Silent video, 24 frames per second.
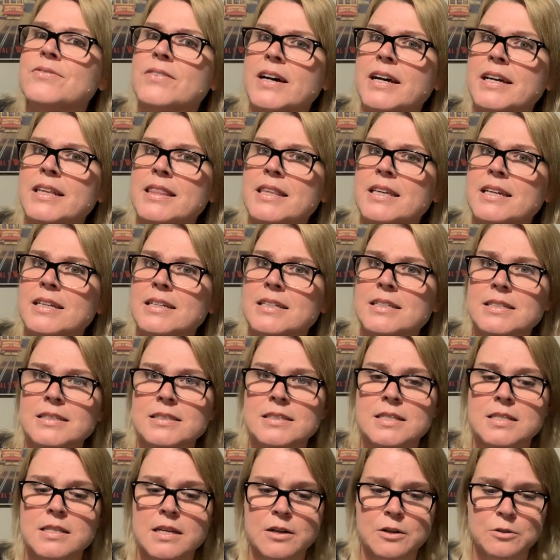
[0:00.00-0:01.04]
I think.
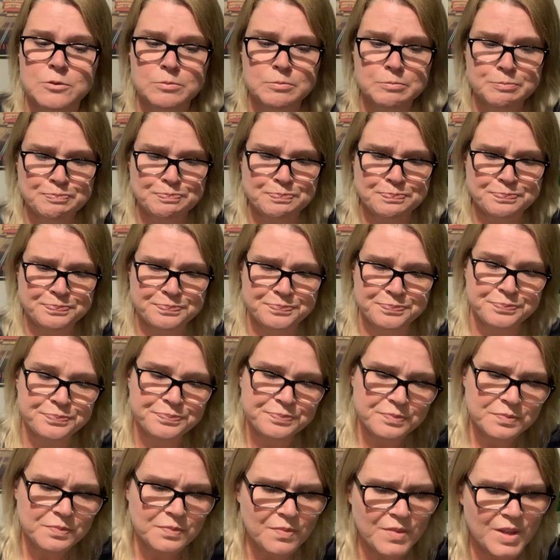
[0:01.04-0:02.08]
So,
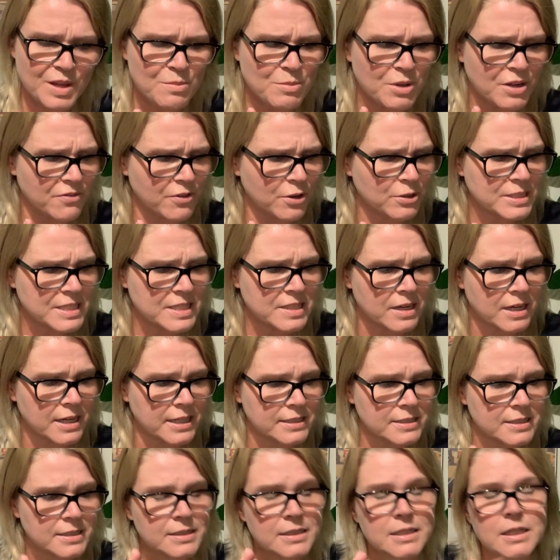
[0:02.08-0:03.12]
but I've always
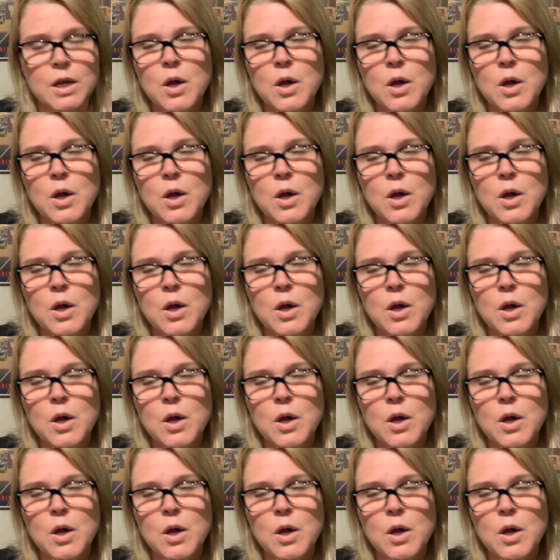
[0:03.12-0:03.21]
thought,